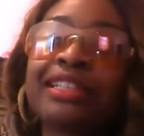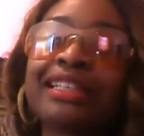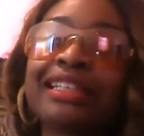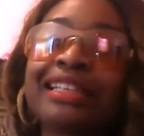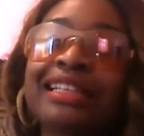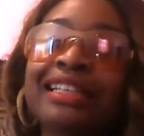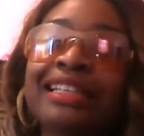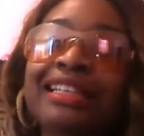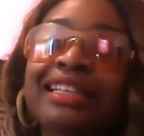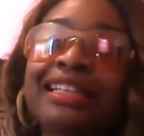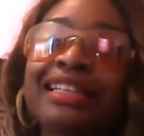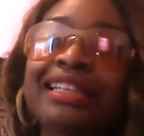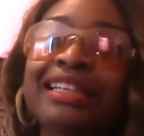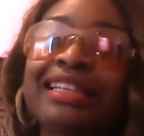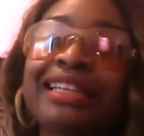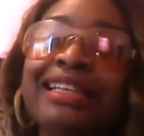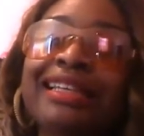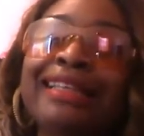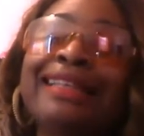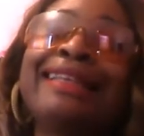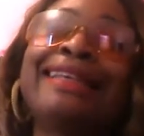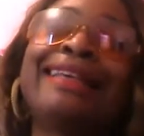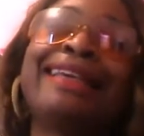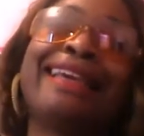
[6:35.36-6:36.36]
What?
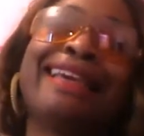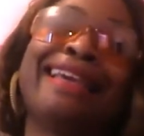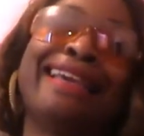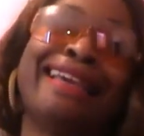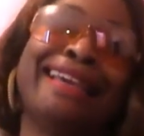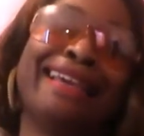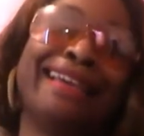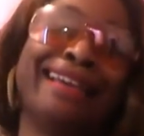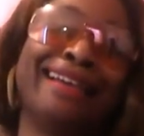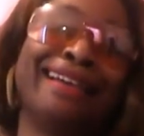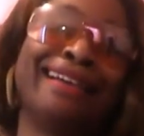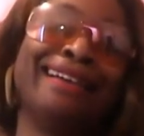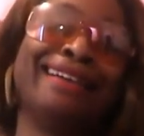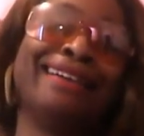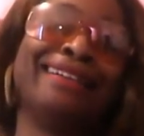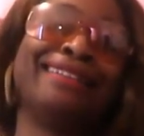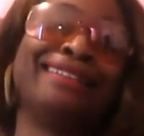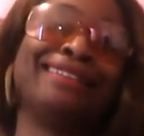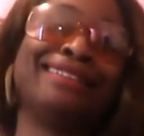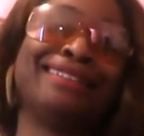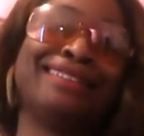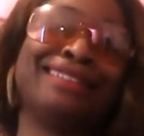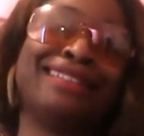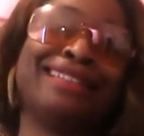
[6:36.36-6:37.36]
From the Graduate?